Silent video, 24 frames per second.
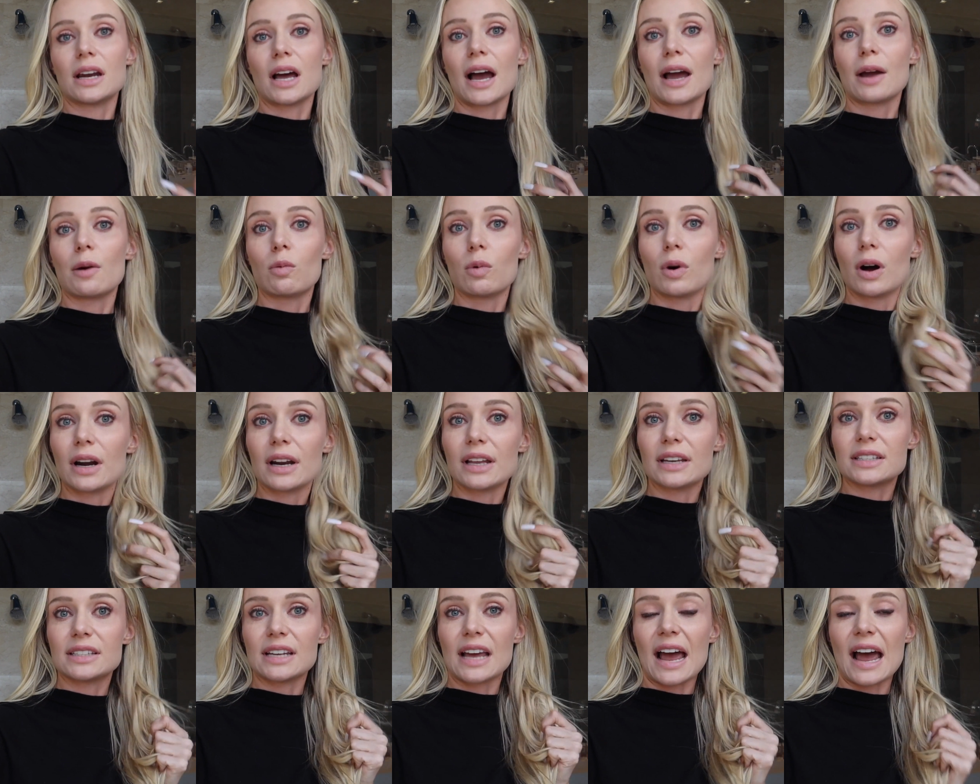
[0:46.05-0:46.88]
I want
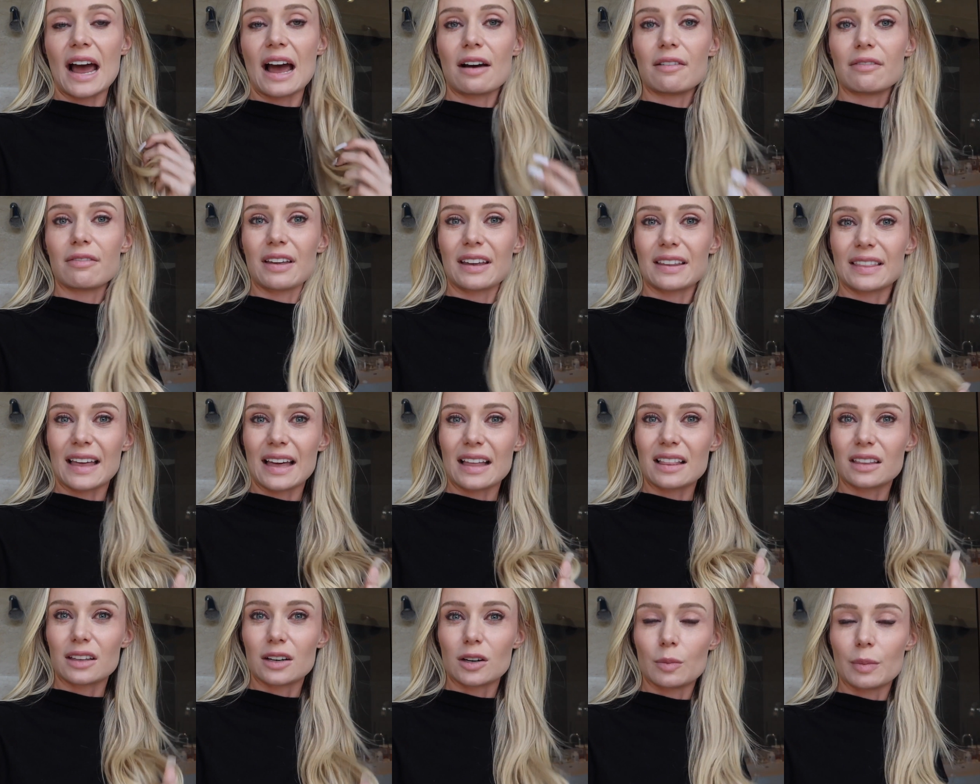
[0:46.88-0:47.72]
it to have like
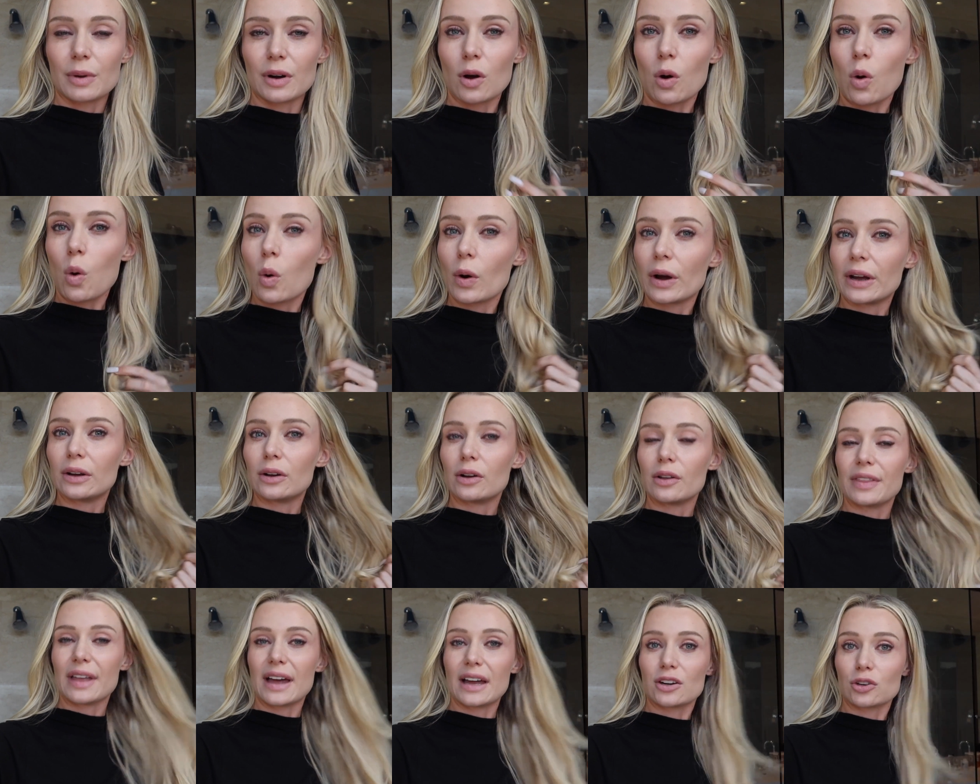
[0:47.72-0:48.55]
that little bit of
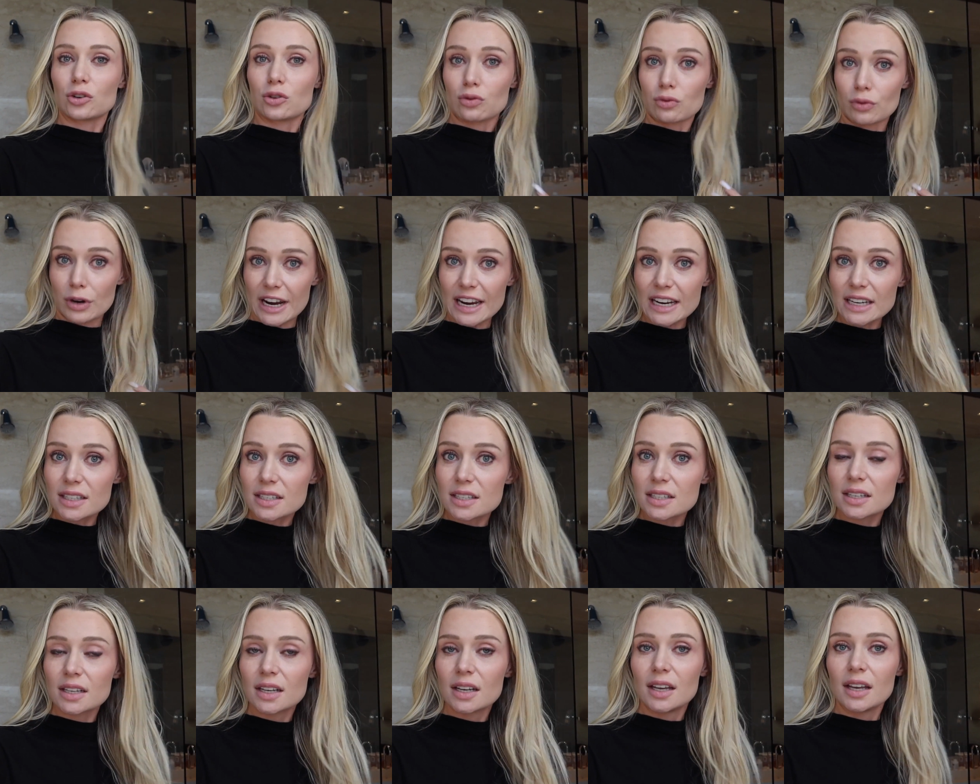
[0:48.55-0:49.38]
oil, that
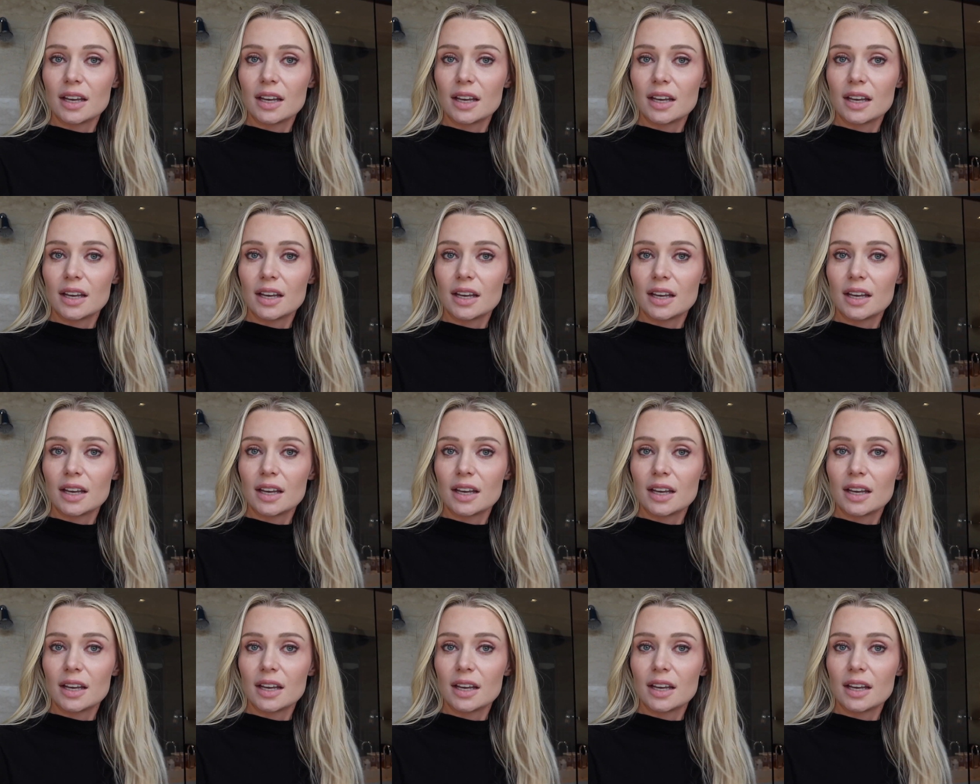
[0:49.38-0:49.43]
grit